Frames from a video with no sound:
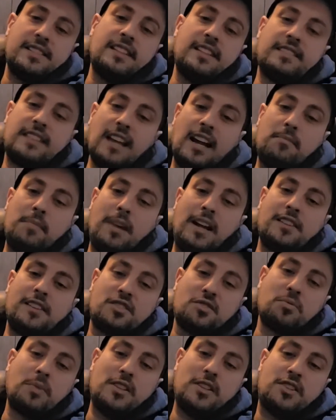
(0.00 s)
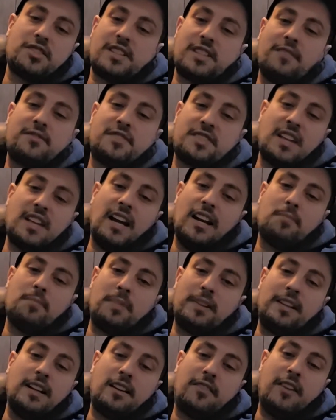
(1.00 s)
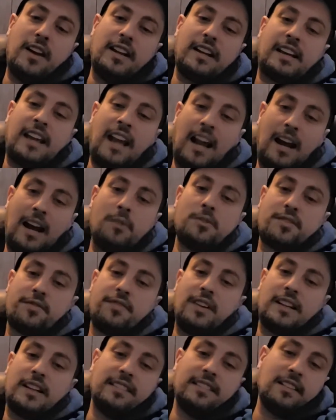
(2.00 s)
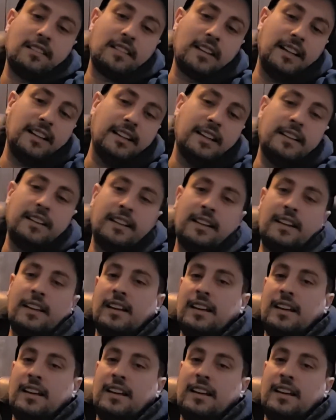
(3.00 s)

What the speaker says: Dead man switches I've set up and then I've had accounts fucking deleted.